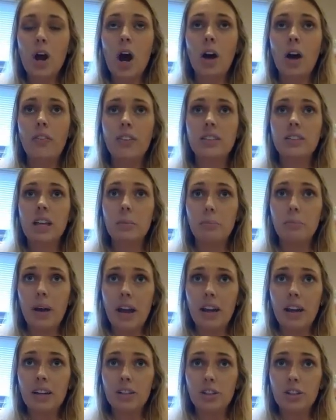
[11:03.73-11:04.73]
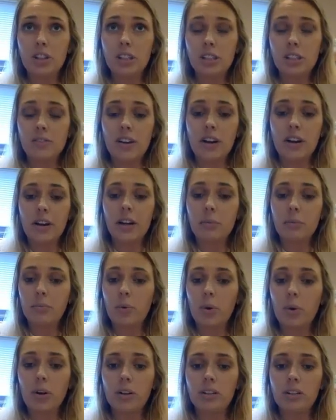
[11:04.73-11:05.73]
on the same page is very
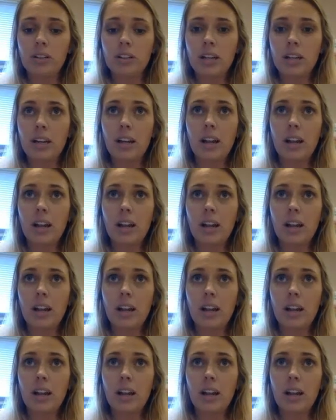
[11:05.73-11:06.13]
important.